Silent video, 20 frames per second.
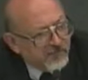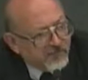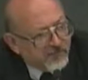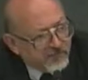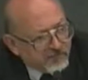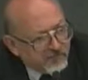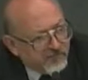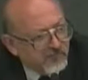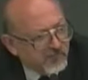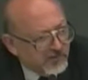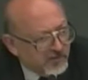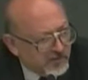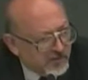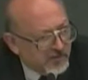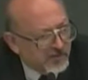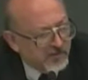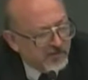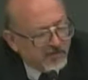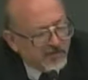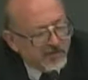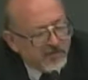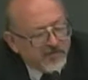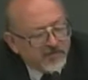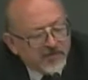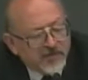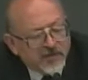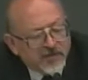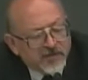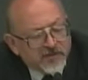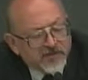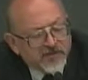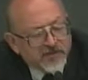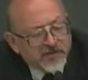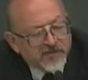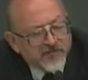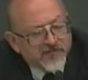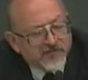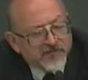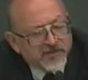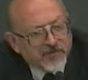crew
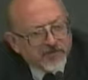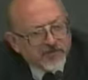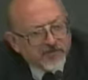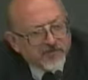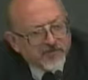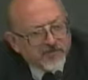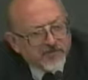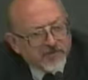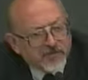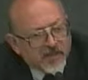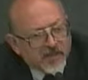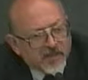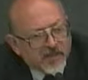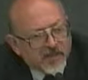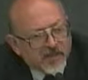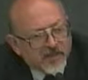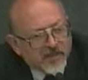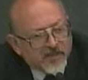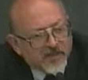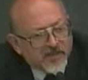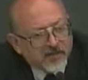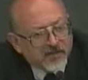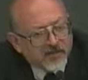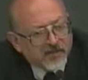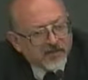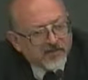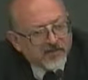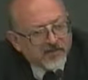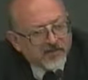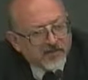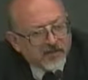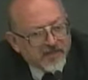chief, to use a